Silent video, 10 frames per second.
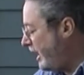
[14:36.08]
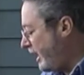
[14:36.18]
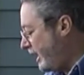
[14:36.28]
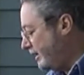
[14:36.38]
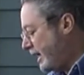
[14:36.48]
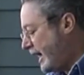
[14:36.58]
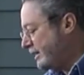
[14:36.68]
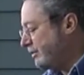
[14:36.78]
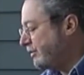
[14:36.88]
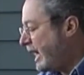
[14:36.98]
and
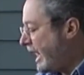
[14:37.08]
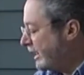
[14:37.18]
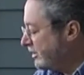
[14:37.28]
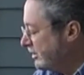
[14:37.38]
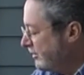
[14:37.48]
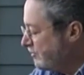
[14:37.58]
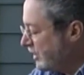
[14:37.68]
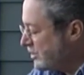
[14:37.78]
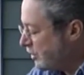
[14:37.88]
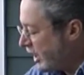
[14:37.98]
that, in fact,
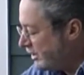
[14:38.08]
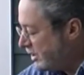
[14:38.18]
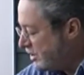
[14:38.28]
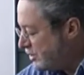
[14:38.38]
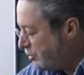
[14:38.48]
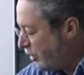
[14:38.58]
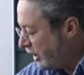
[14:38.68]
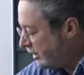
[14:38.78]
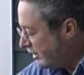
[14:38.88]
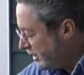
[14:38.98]
is what I did this
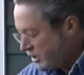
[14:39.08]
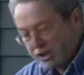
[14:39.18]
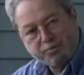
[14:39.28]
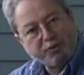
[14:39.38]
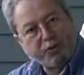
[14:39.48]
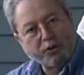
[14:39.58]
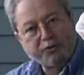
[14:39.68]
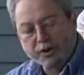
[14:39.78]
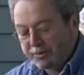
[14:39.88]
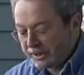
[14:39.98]
morning. Just before
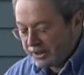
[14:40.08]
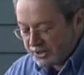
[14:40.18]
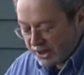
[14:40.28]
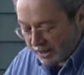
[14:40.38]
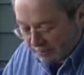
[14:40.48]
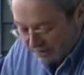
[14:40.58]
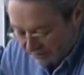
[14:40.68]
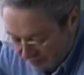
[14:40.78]
filming this segment,